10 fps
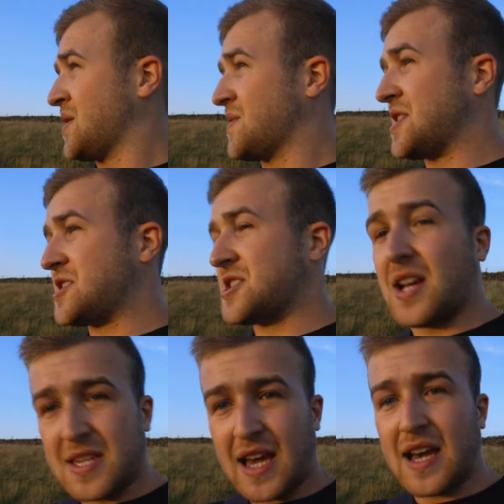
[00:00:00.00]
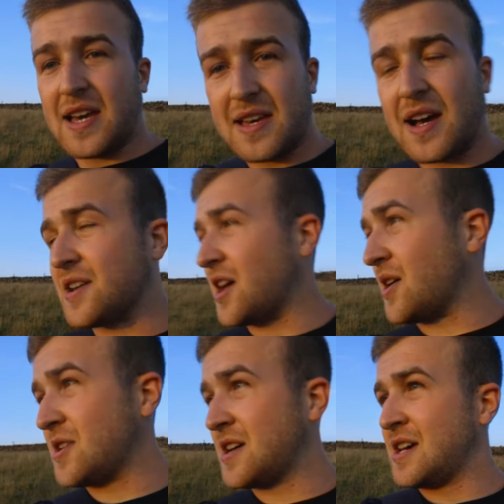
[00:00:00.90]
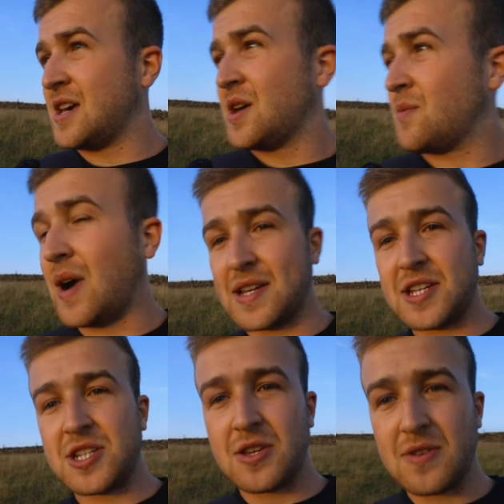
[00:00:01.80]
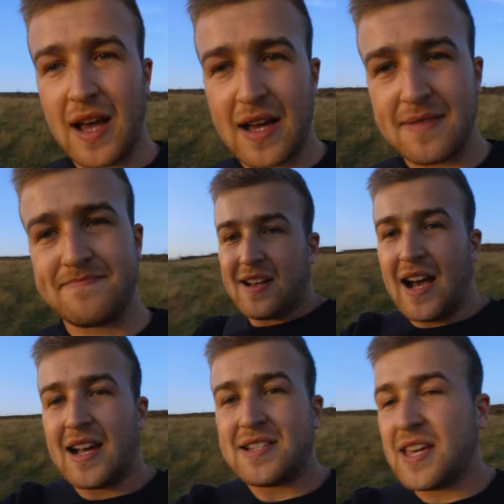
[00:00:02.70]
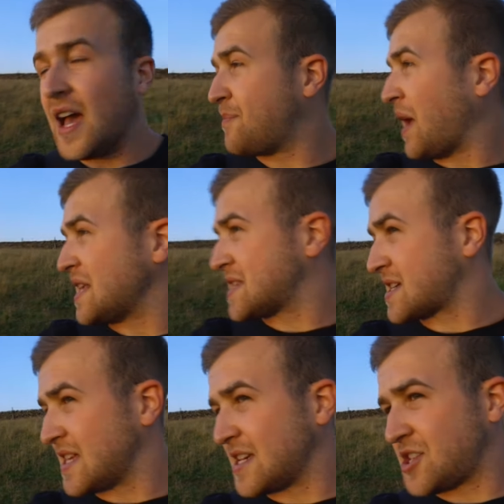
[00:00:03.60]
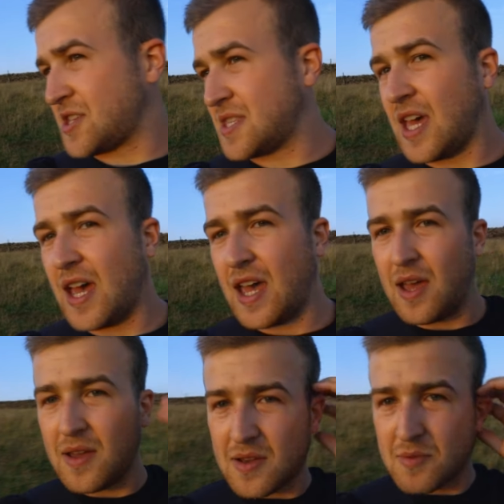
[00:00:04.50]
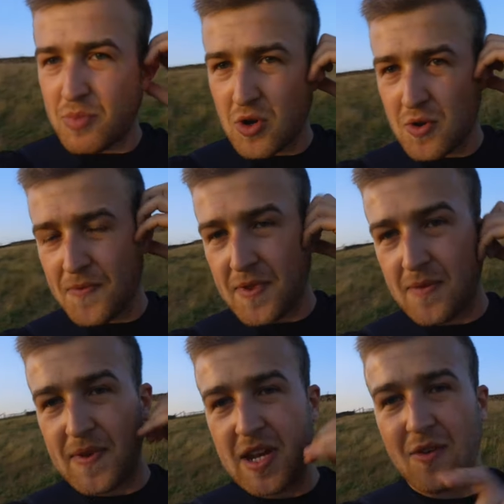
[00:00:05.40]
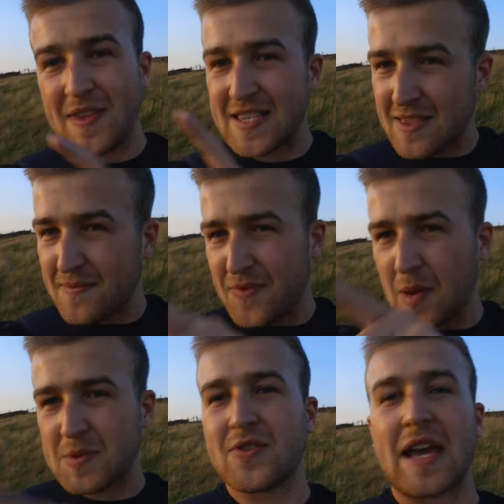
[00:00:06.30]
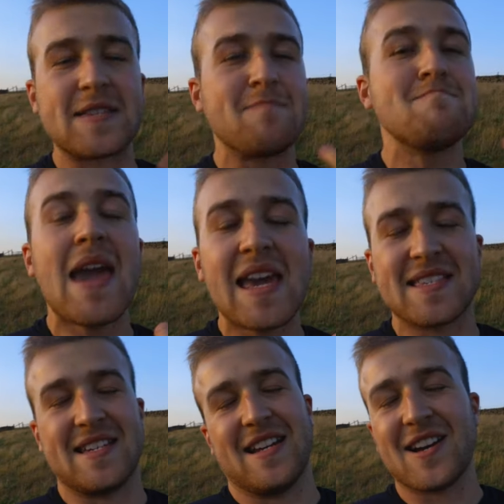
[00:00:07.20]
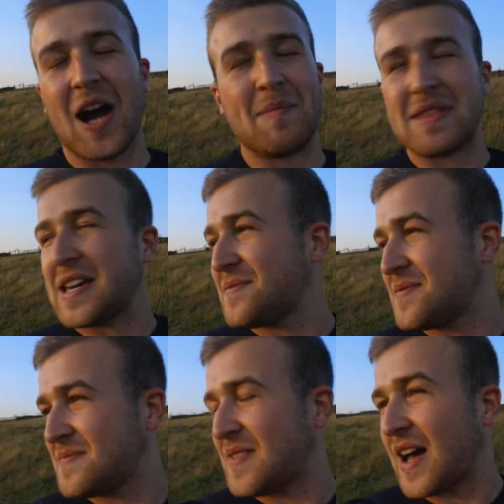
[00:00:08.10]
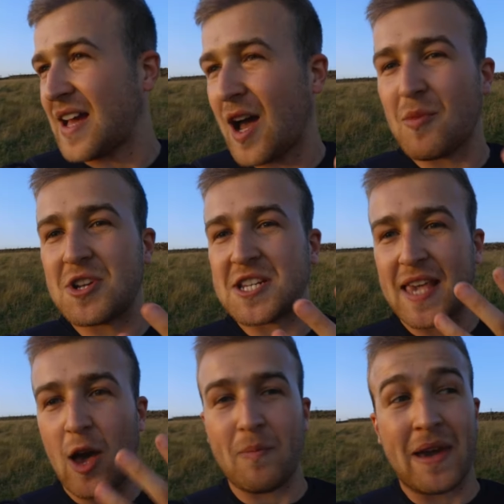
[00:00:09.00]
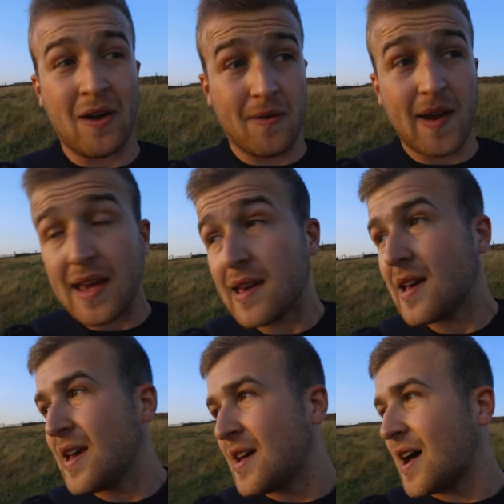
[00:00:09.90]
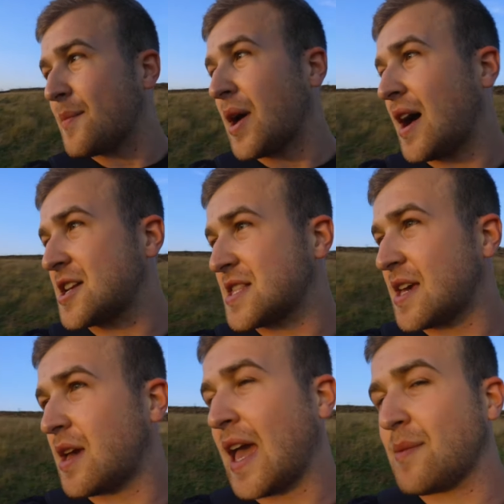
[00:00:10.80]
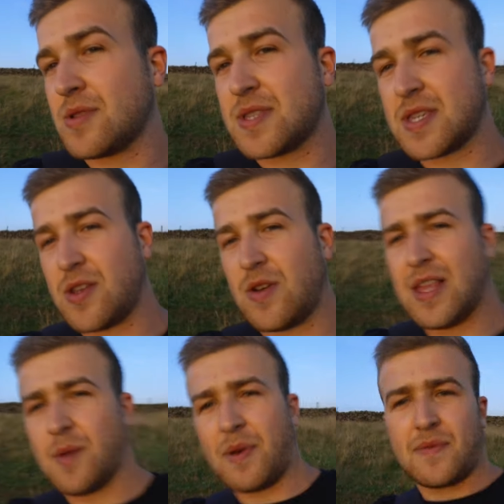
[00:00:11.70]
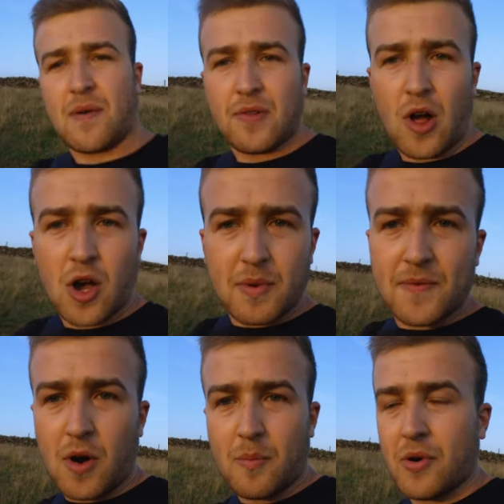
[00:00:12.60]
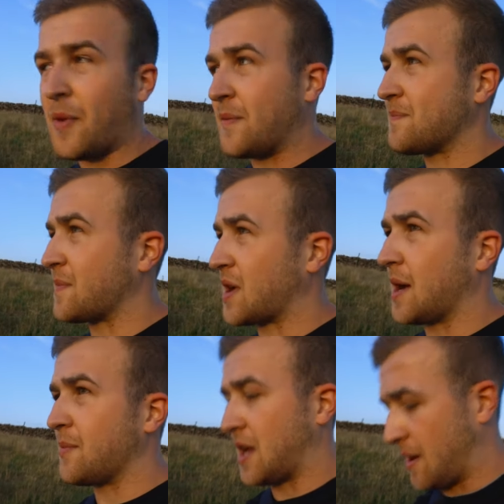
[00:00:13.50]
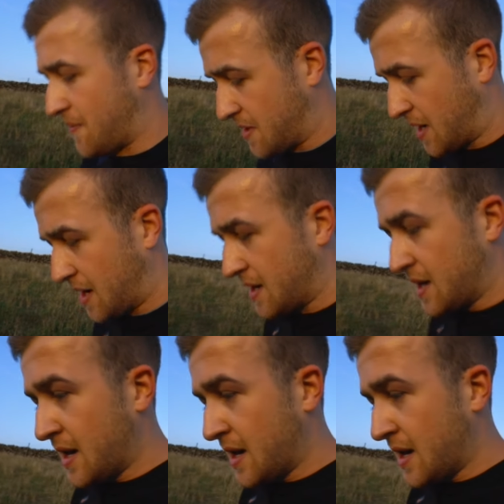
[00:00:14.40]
which yeah I know why did you do that and yeah basically just uh, buckled for the video and this flip screen is amazing I can't believe like how much it's helping already I'm actually able to do a little bit of a vlog before I put my, my camera down for the night